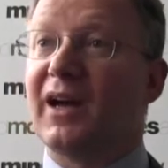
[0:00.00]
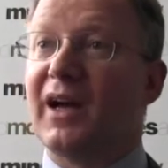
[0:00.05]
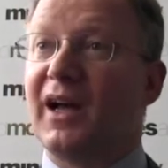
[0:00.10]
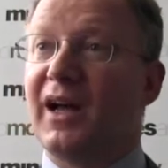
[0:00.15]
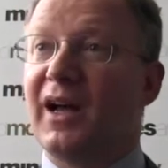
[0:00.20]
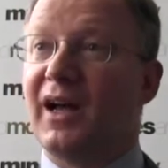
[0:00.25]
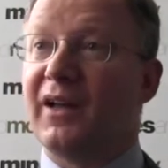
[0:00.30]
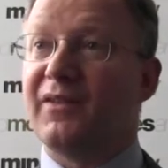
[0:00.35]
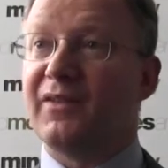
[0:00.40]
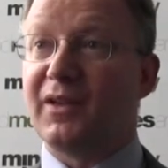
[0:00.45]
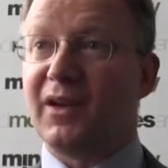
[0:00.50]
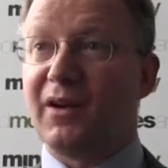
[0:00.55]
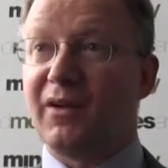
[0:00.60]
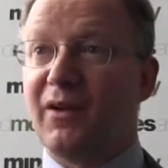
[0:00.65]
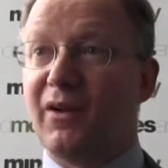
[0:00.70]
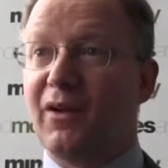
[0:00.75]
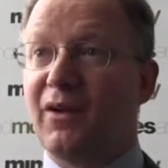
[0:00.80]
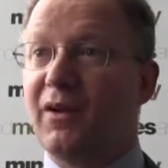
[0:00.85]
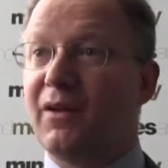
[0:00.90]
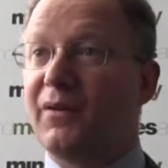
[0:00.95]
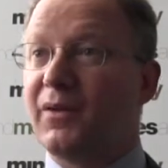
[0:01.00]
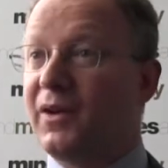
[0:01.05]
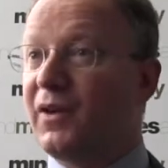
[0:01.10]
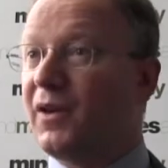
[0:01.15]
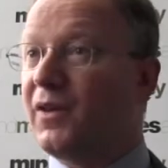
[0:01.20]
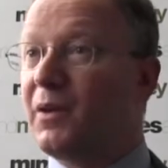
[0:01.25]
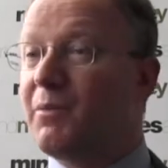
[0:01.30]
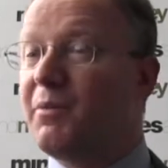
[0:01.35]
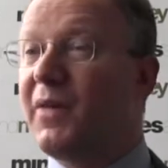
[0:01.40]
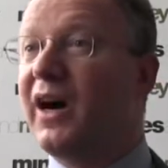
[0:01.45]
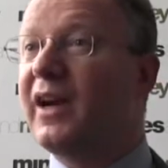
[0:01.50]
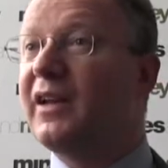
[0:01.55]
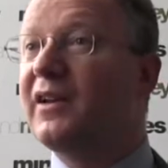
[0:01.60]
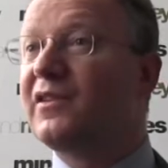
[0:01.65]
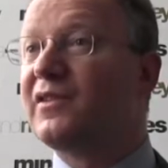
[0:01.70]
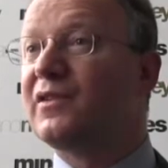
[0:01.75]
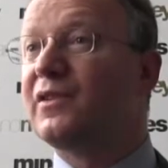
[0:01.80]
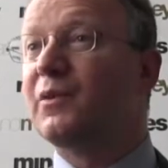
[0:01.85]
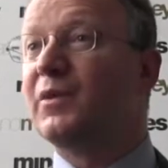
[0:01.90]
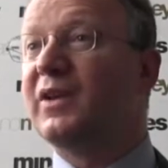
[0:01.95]
And there are a lot, the
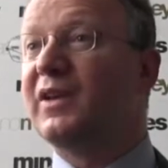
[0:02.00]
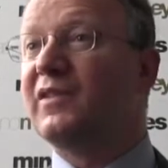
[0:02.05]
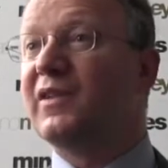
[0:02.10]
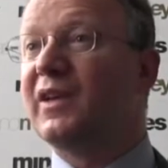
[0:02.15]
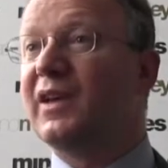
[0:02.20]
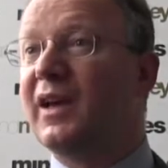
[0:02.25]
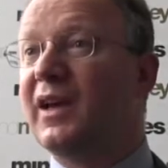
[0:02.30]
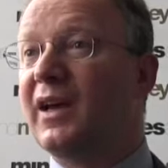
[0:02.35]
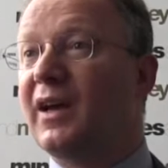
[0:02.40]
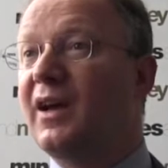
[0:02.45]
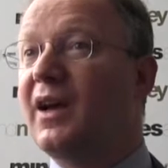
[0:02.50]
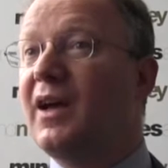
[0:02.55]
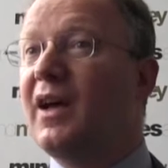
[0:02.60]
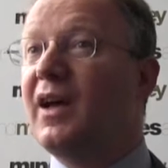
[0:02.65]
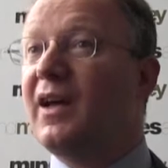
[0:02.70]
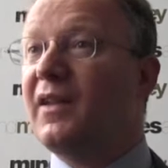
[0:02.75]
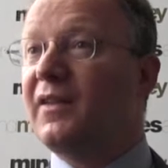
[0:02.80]
miners that we see here,